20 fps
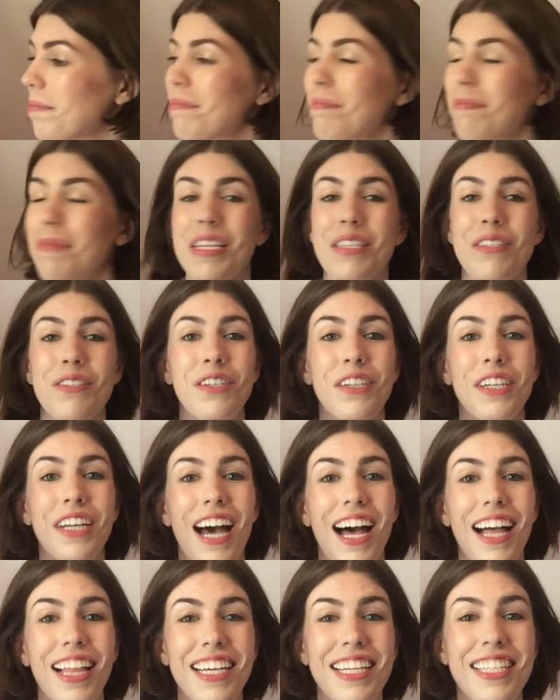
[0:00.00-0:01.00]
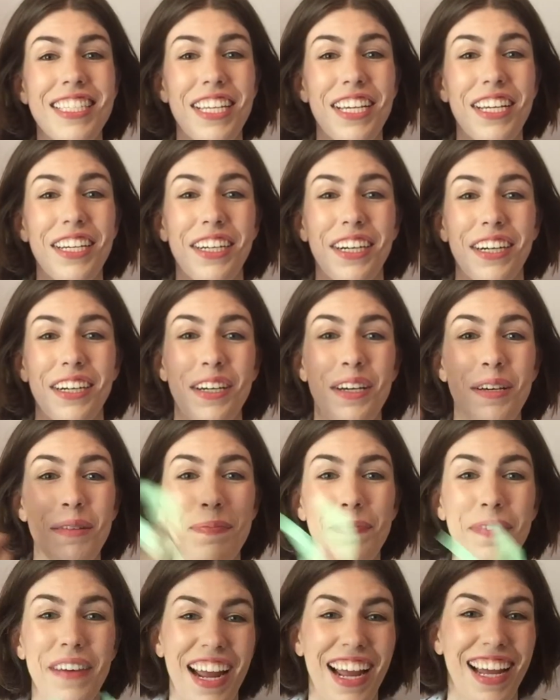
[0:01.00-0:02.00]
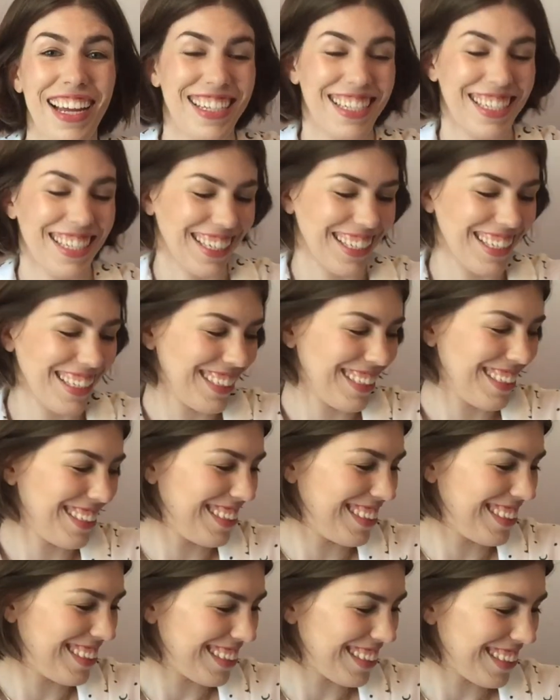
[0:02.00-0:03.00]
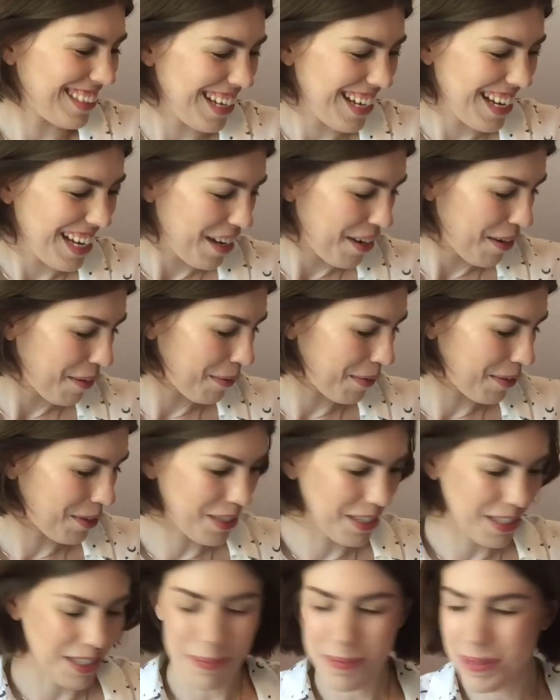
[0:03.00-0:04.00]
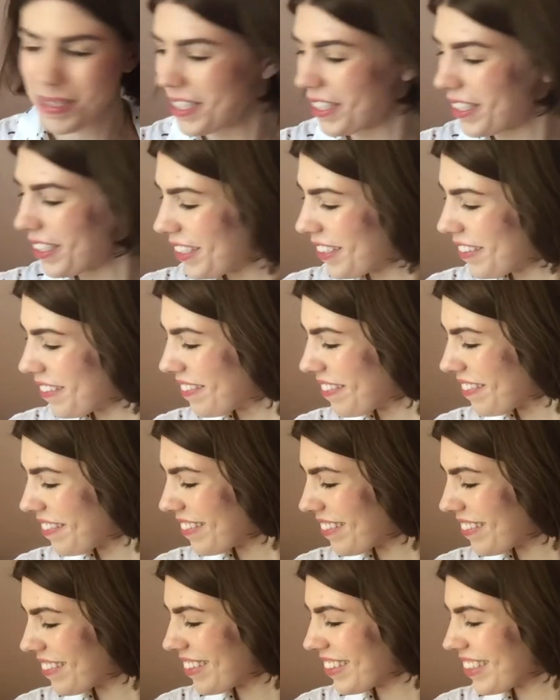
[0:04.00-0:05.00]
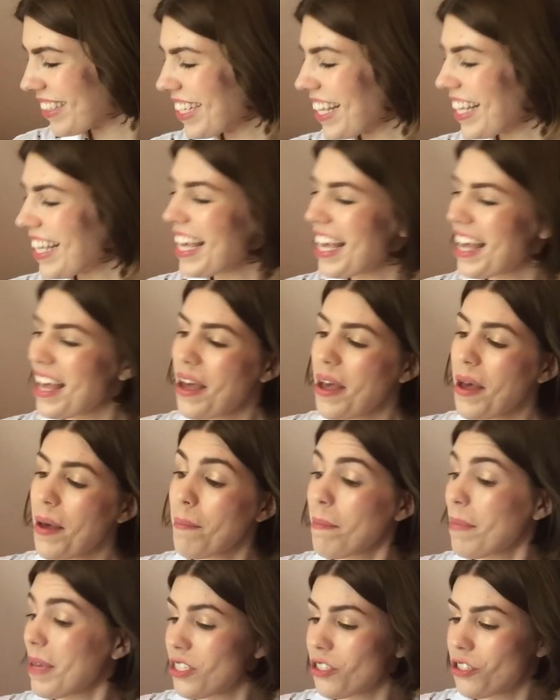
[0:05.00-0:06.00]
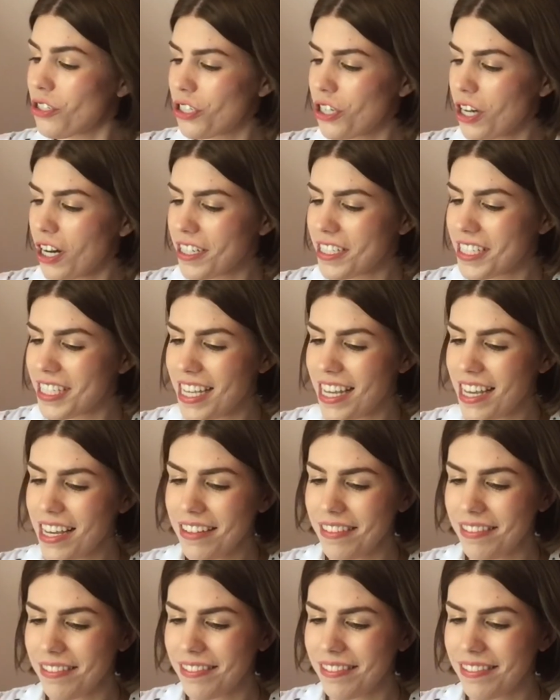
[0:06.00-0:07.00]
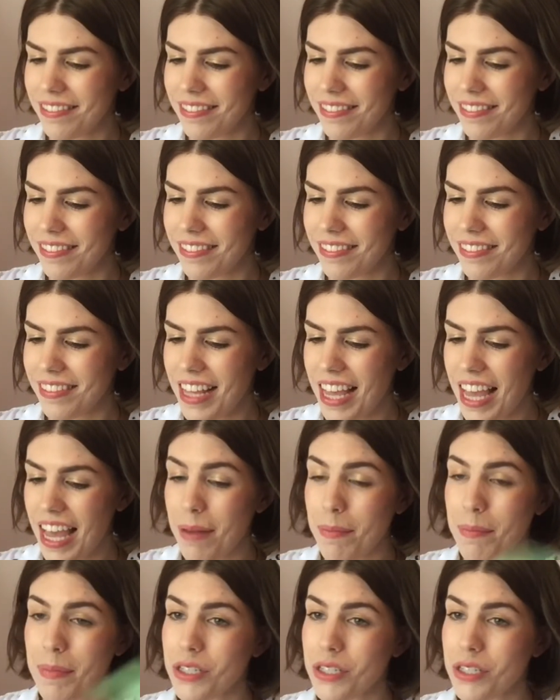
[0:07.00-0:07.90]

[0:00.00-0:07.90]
Mr. Collins and Colonel Brandon, which is absurd. Mr. Darcy and